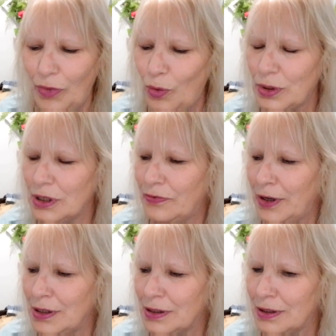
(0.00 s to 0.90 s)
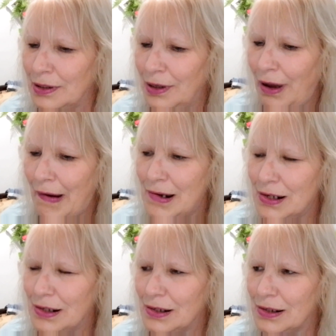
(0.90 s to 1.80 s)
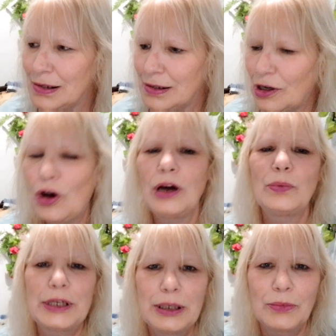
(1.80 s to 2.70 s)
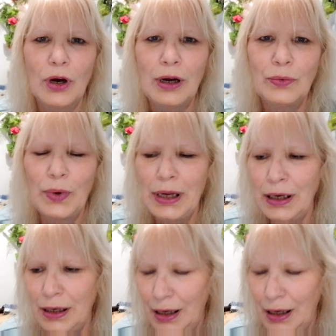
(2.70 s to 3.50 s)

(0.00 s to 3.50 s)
what's his face? Conway. Tim Conway